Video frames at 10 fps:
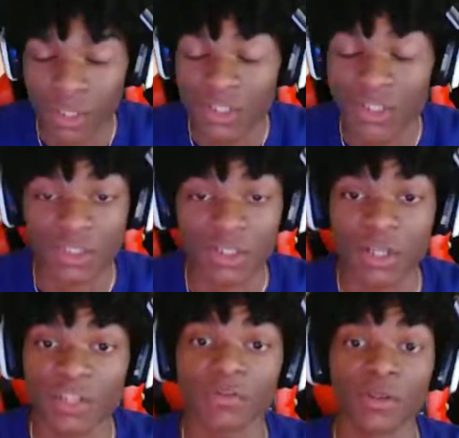That's such a
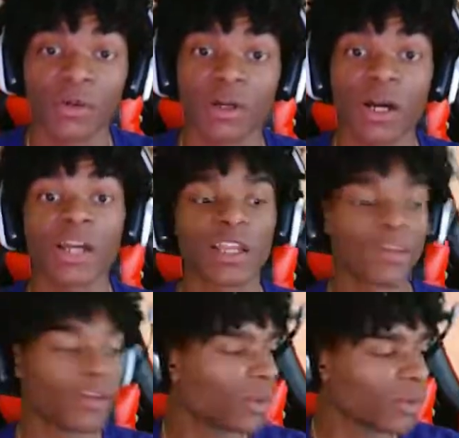nice floater. I ain't gonna lie,
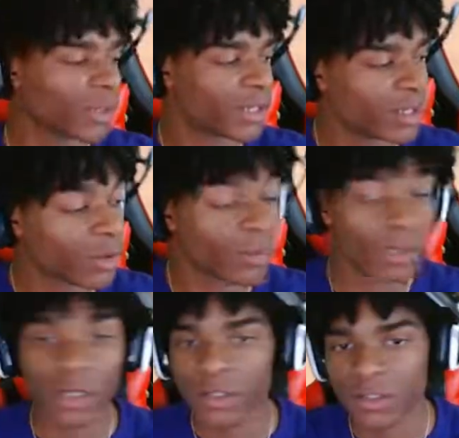that would have went in. That would have been
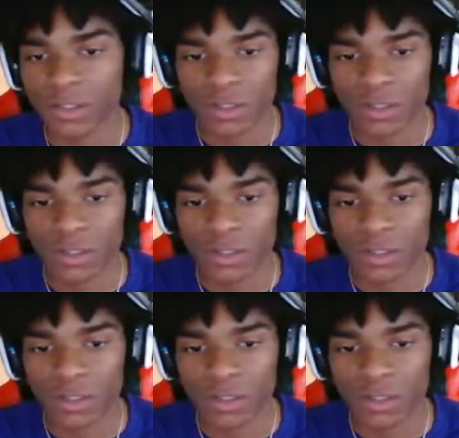nice.